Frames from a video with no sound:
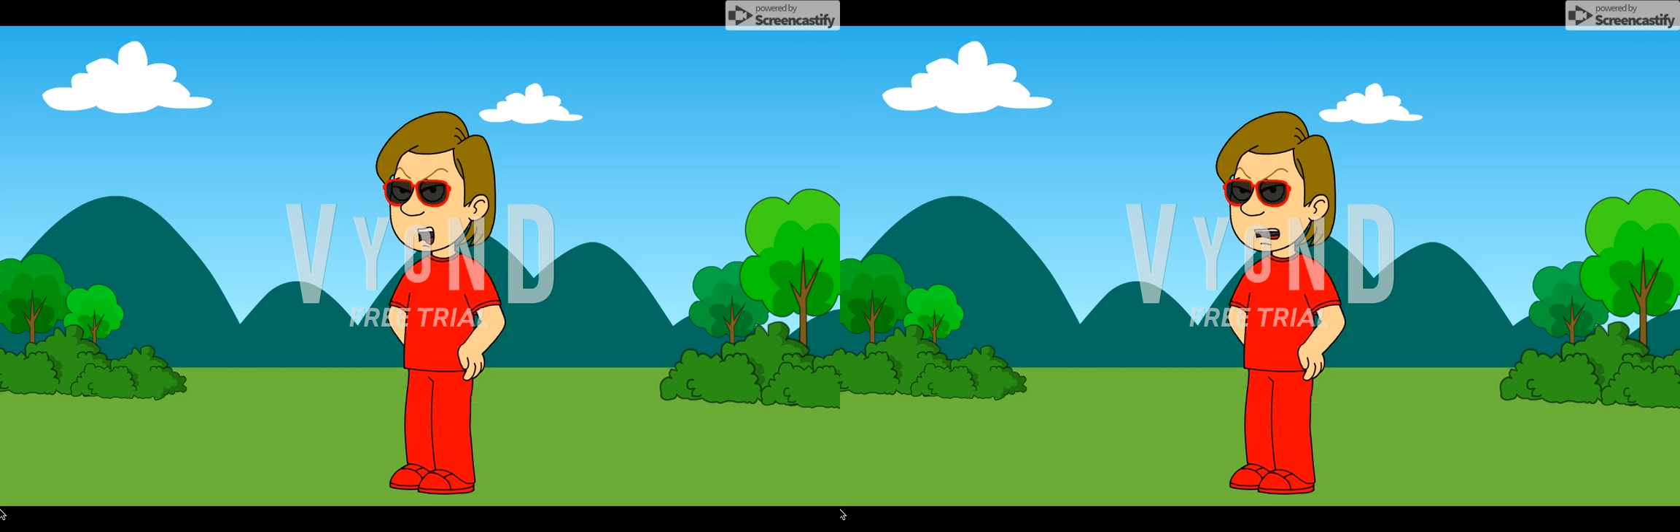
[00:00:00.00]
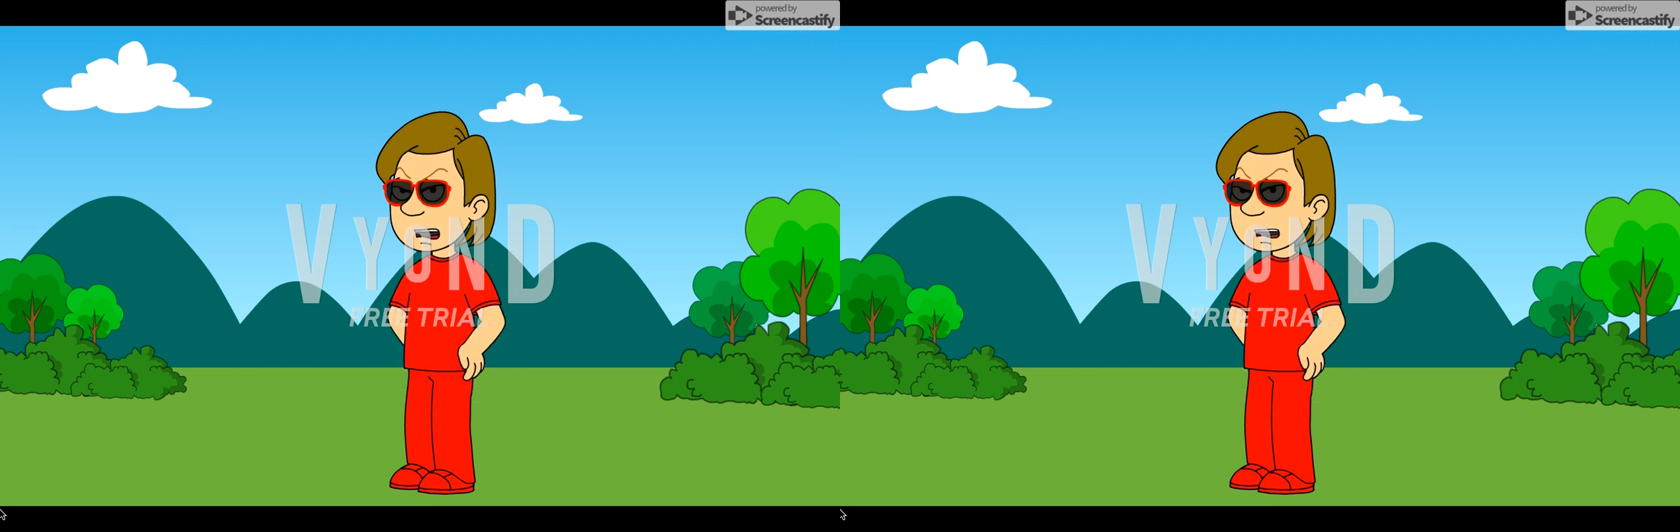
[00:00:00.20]

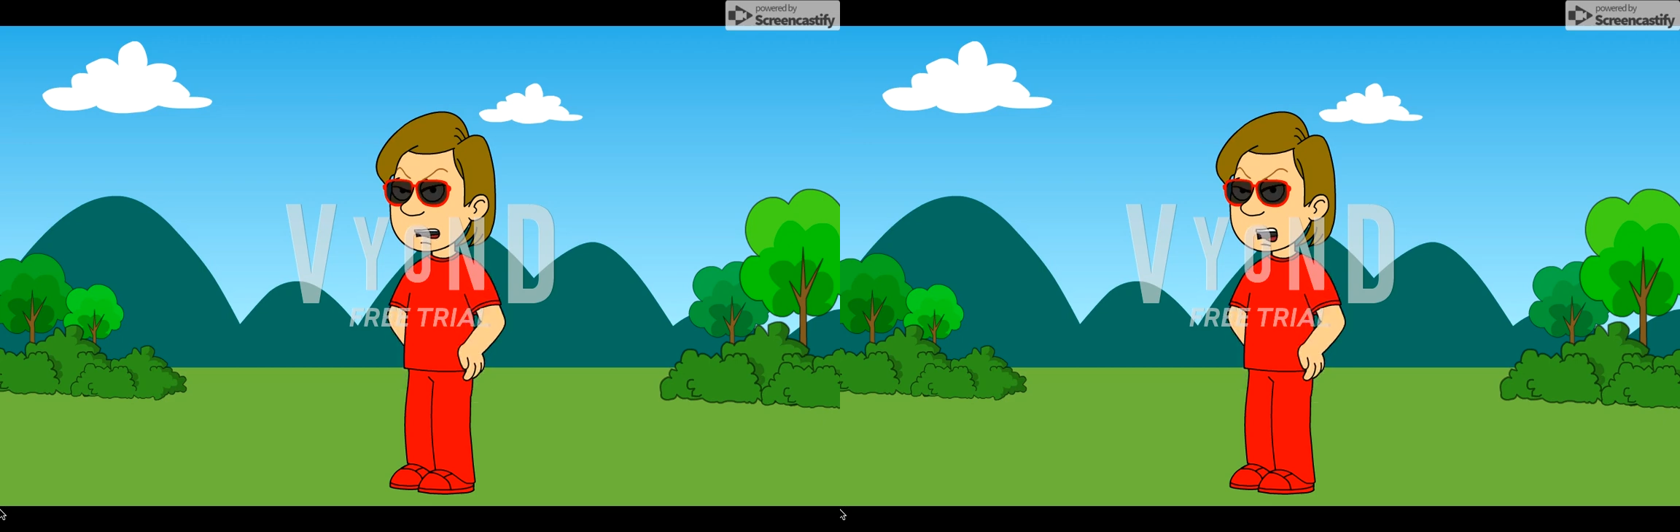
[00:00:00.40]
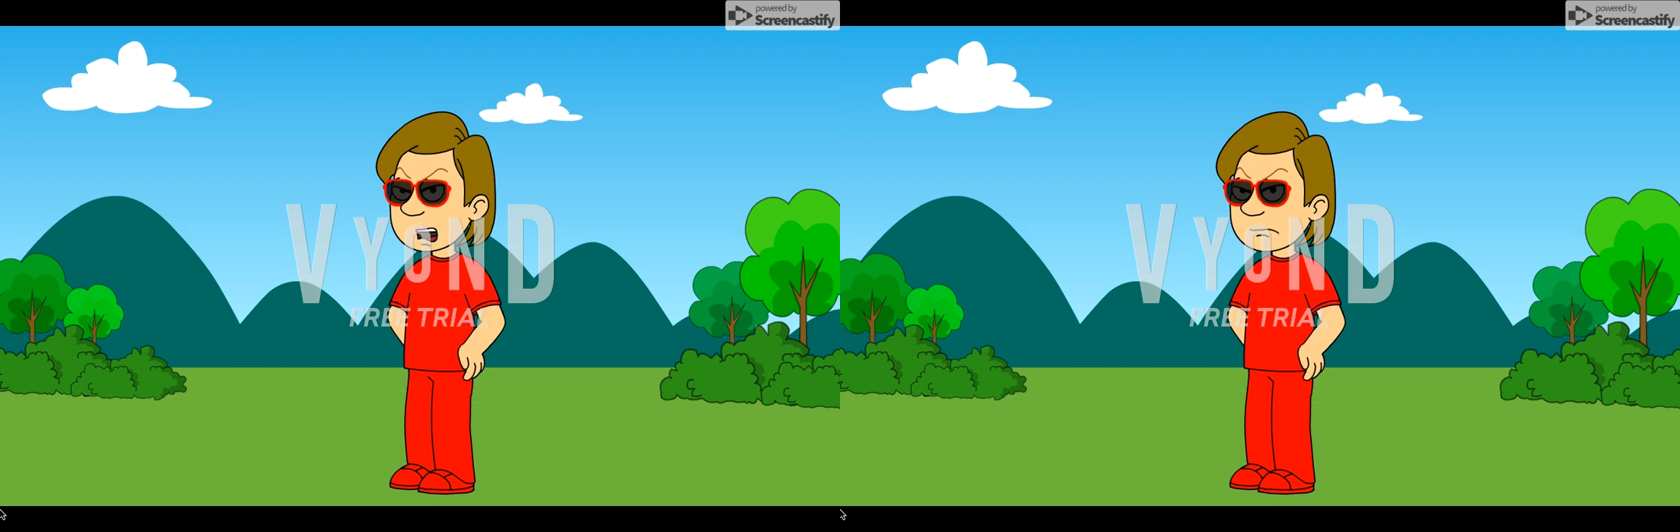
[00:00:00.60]
chance
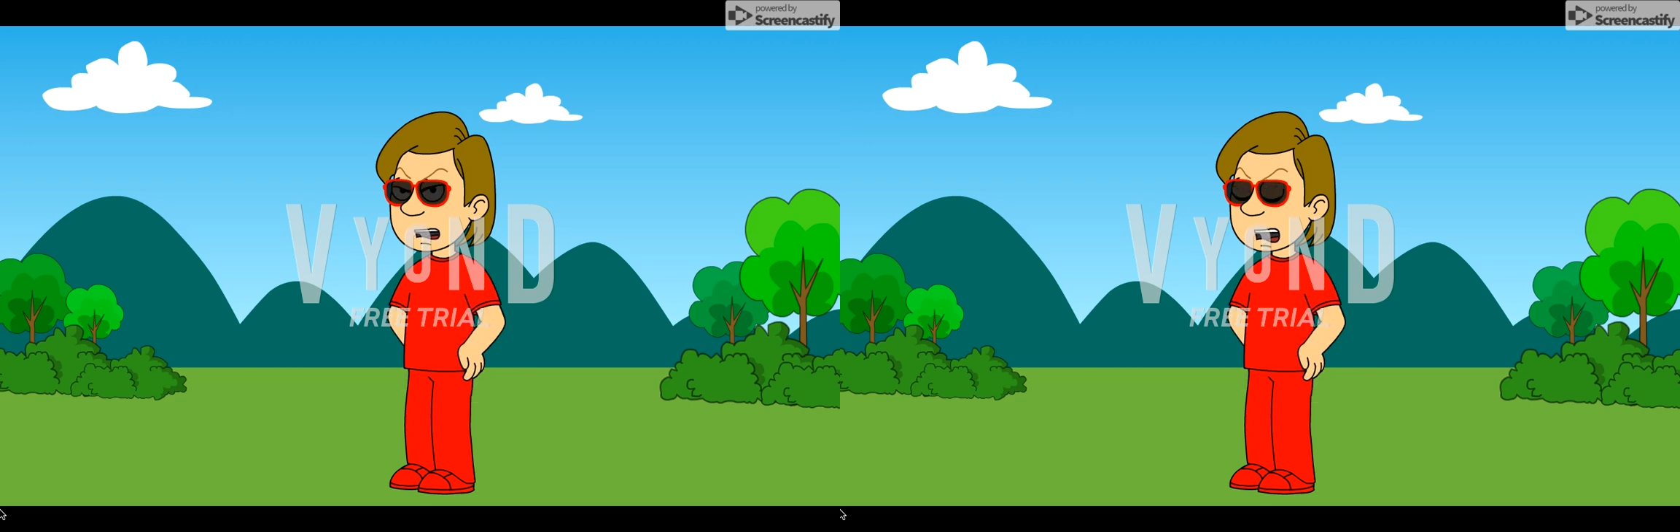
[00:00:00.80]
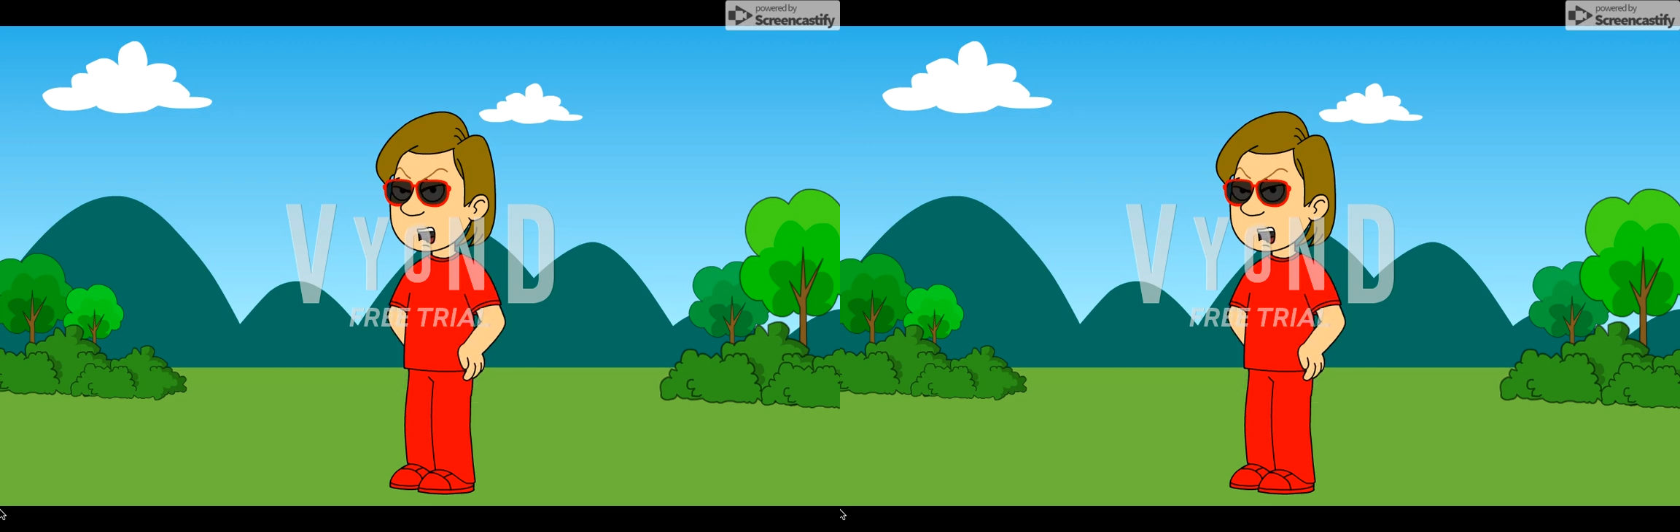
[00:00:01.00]
to get your
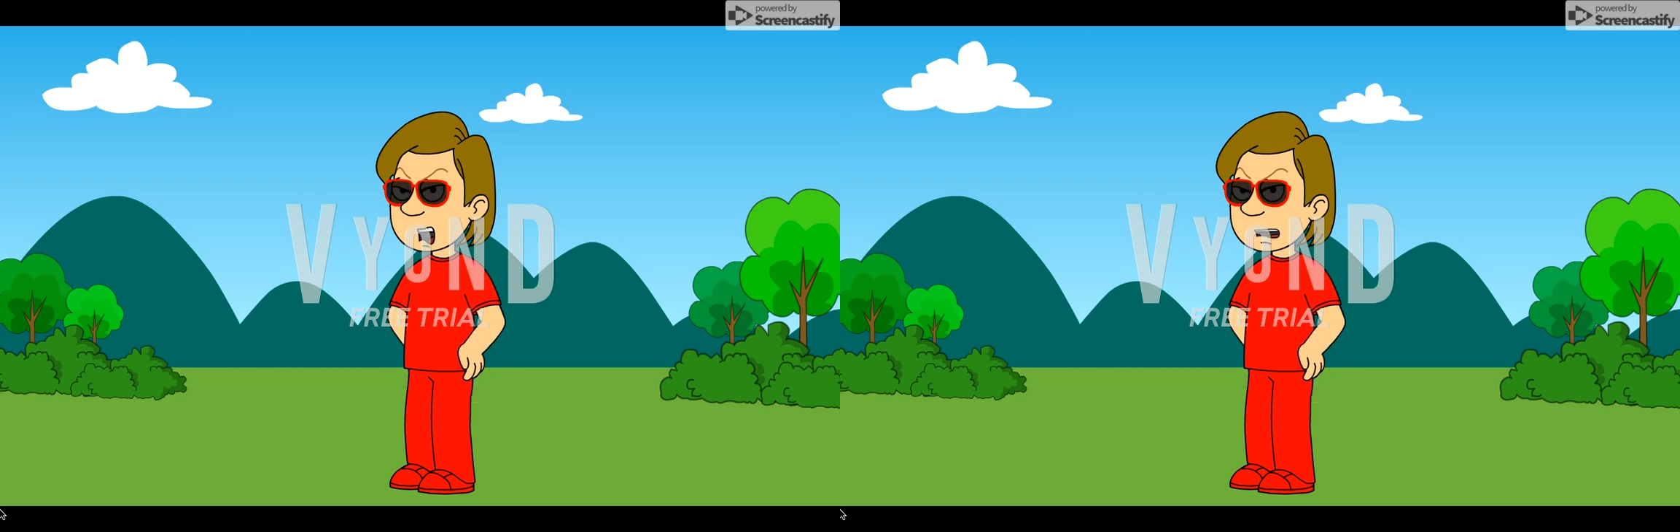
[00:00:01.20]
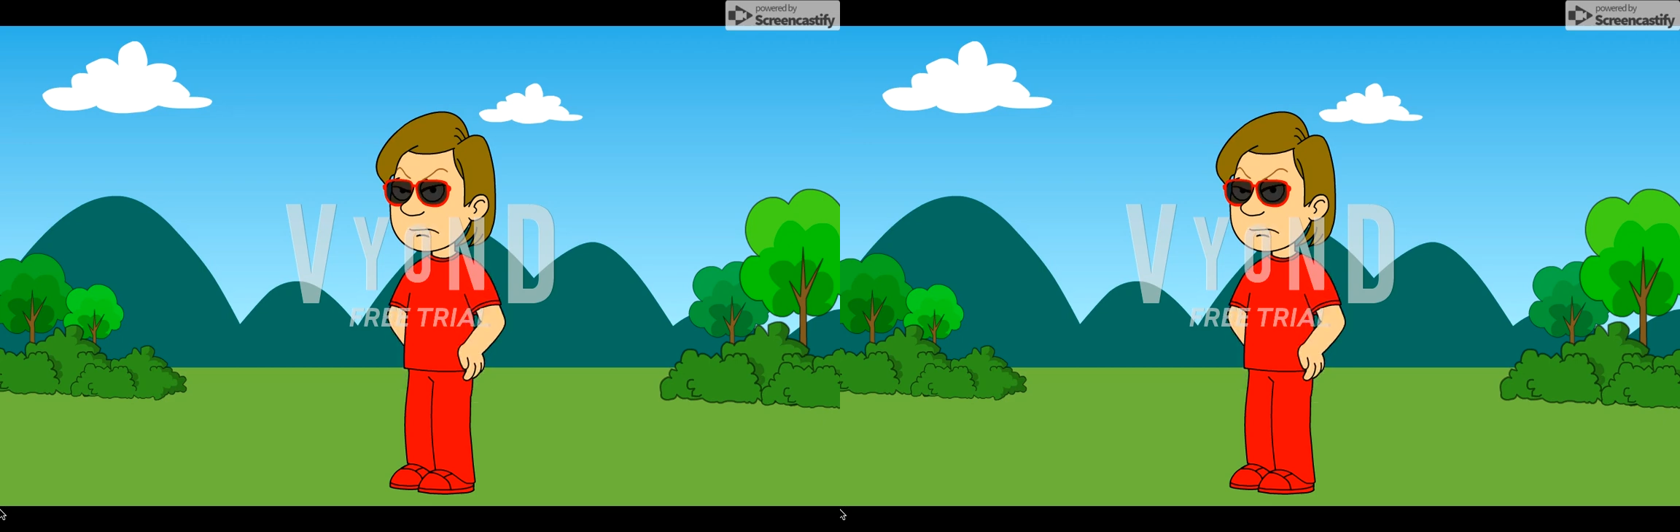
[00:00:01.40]
team a
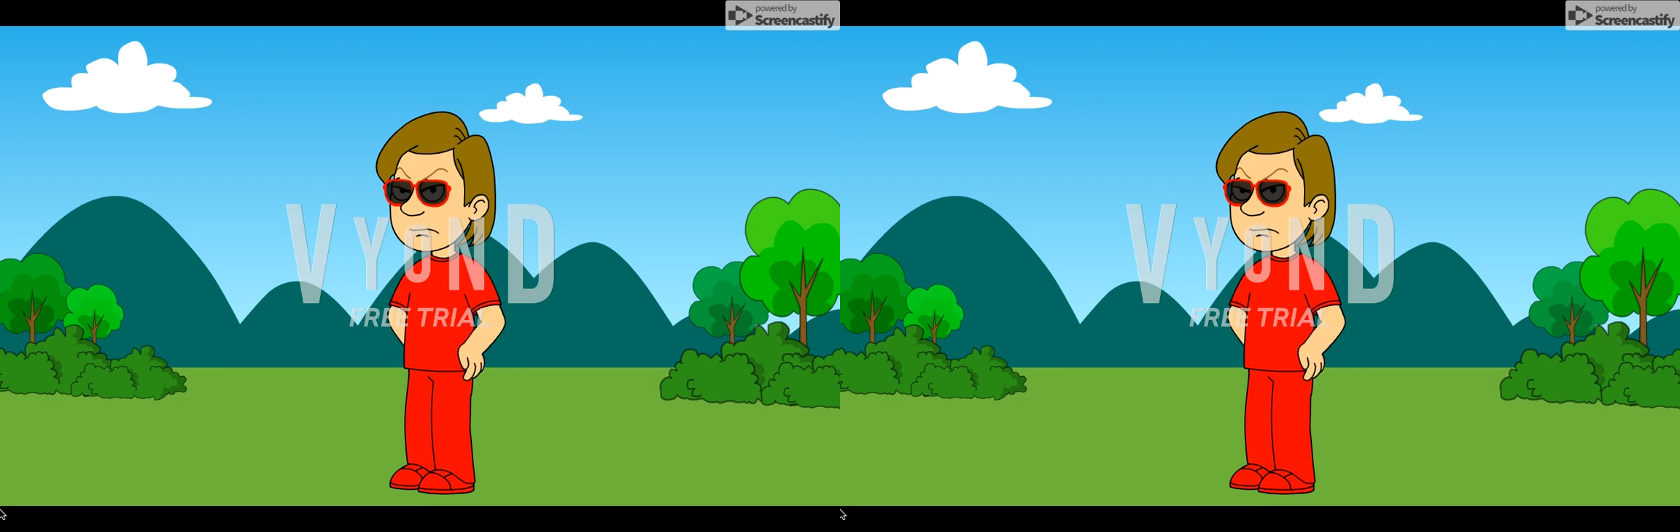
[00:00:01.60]
point.